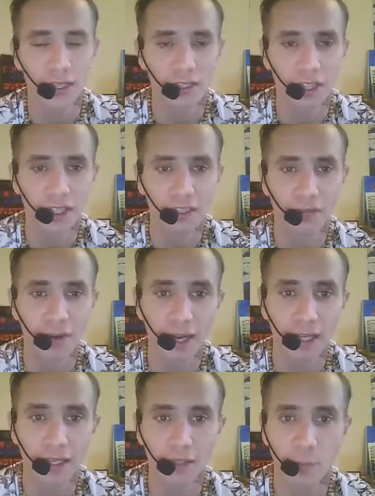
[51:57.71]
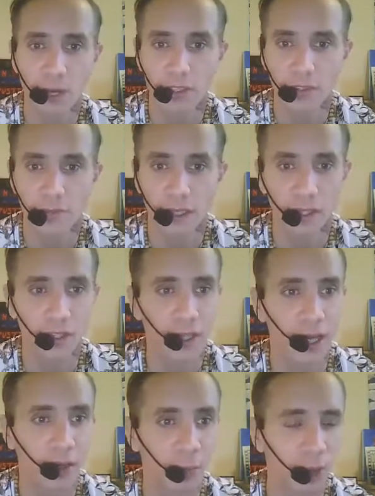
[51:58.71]
Tees Valley, the West of England
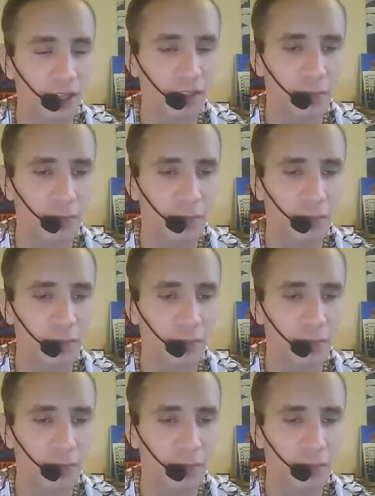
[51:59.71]
and the West